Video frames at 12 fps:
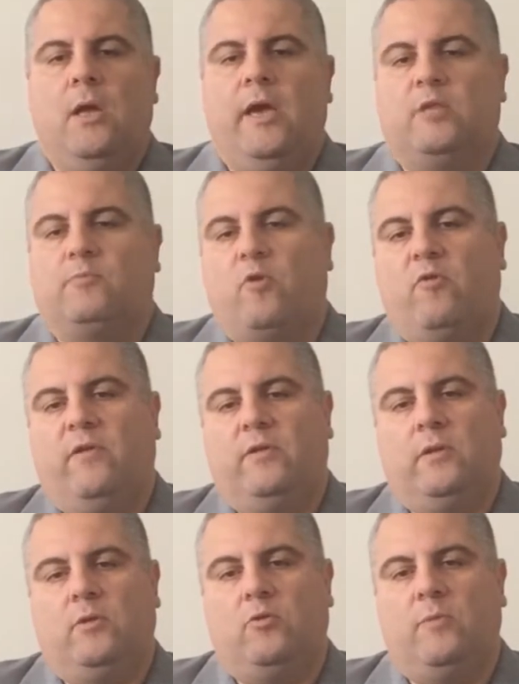has
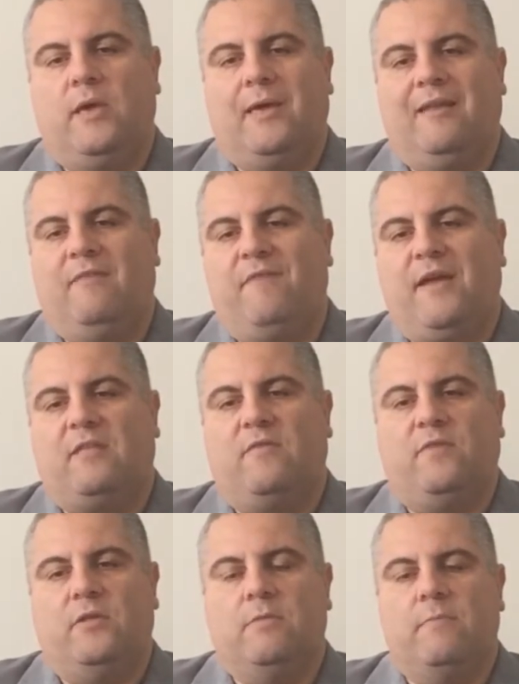proven to be
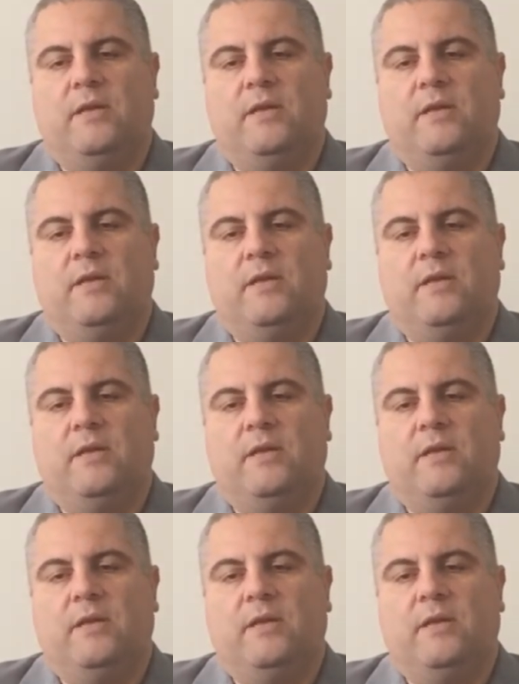ineffective in the